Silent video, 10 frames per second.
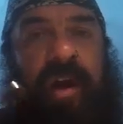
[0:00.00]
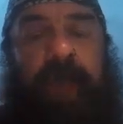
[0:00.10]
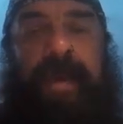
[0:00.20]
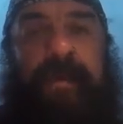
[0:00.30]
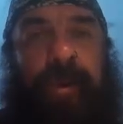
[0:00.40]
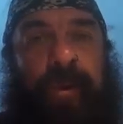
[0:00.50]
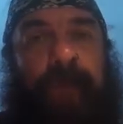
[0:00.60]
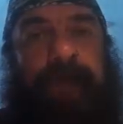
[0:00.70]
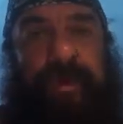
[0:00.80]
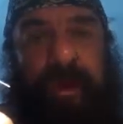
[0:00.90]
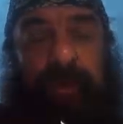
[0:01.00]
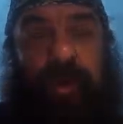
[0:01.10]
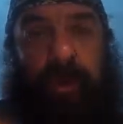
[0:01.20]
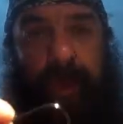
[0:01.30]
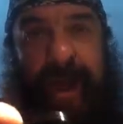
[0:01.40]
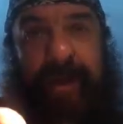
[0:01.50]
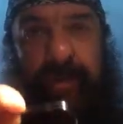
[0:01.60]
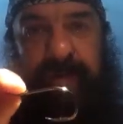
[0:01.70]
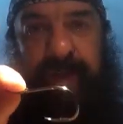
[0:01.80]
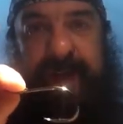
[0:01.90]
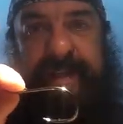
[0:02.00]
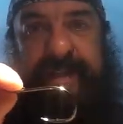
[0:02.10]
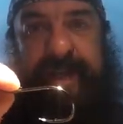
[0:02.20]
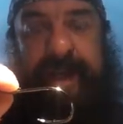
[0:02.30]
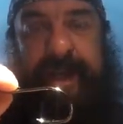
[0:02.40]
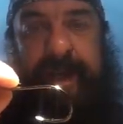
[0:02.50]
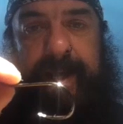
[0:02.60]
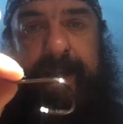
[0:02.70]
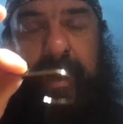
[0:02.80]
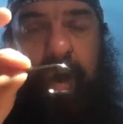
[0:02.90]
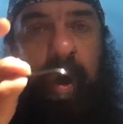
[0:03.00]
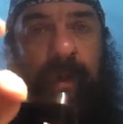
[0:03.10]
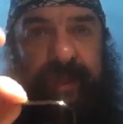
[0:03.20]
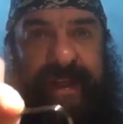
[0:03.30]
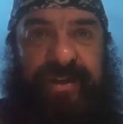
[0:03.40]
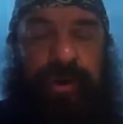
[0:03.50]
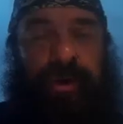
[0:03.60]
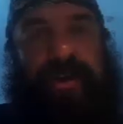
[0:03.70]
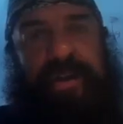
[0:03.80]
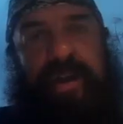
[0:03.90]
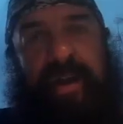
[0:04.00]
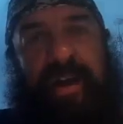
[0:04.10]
of people who have caught pike on the flies on these hooks.